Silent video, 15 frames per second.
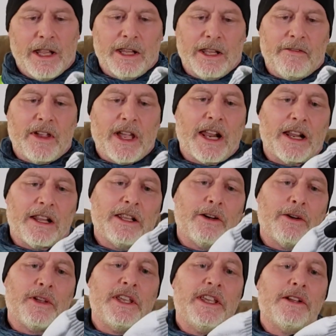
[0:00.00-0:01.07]
They've got a
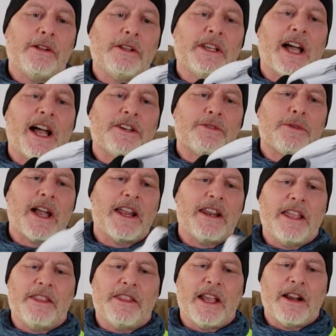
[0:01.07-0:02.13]
little heel notch right
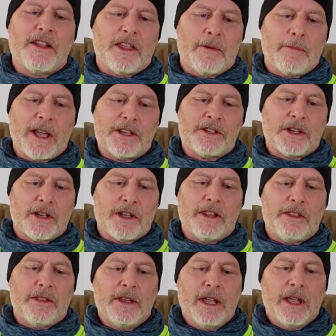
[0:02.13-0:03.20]
in there that makes a
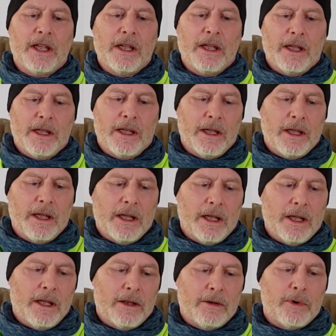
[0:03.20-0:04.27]
good
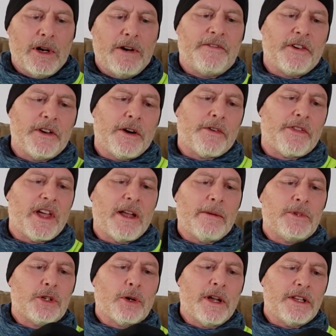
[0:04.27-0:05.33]
room for your
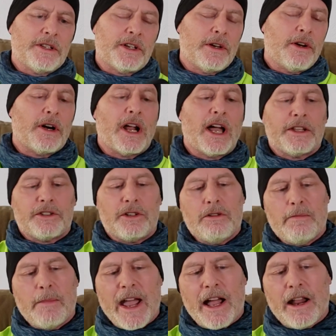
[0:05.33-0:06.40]
thumb joint so you're not too
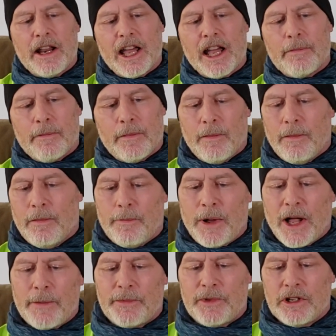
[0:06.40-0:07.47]
bound up.
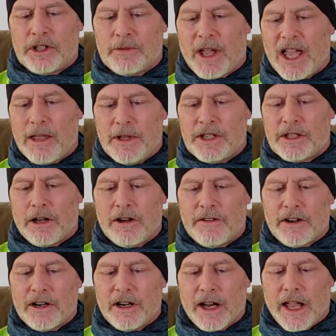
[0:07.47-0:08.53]
Pop those babies
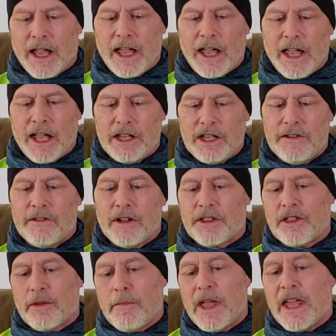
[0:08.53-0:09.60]
over and you've got
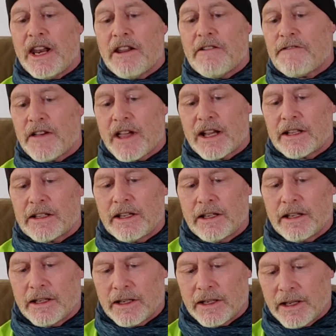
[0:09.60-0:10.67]
the mitten effect,
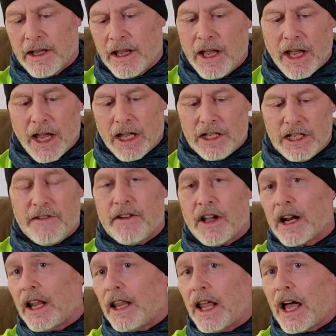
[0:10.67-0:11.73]
and you've
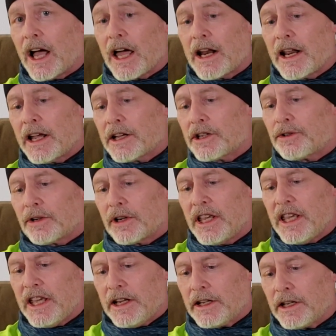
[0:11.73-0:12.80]
got a lot of extra
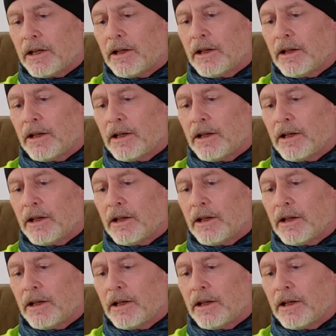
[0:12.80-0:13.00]
heat